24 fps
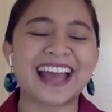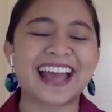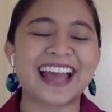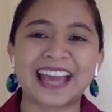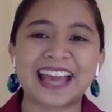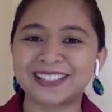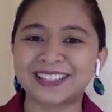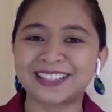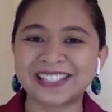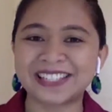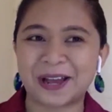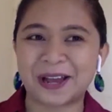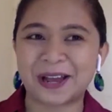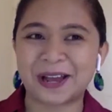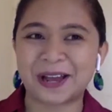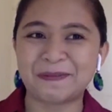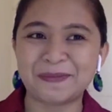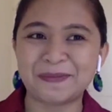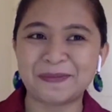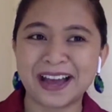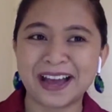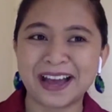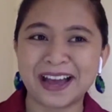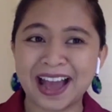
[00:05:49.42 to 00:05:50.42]
add
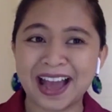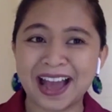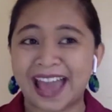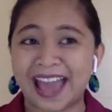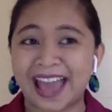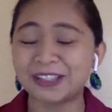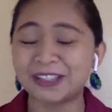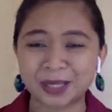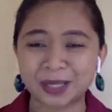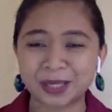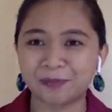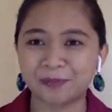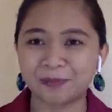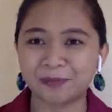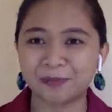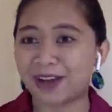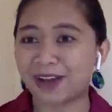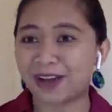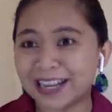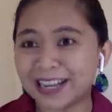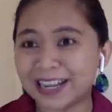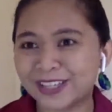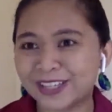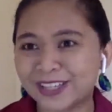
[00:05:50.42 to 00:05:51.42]
some add
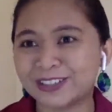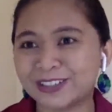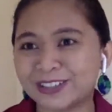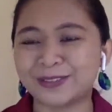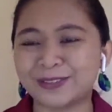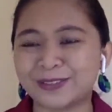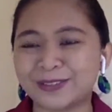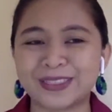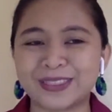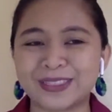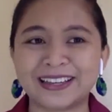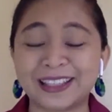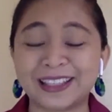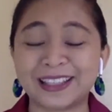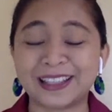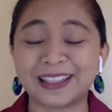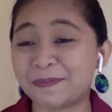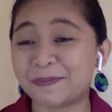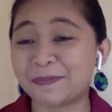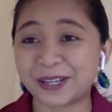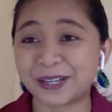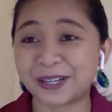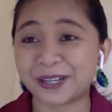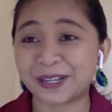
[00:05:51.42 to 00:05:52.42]
some value to the
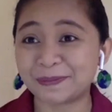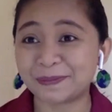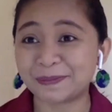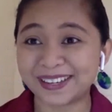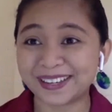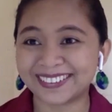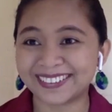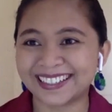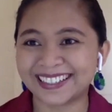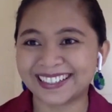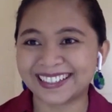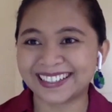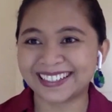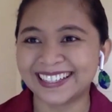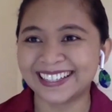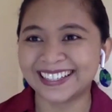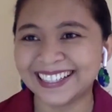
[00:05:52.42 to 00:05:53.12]
typical beer?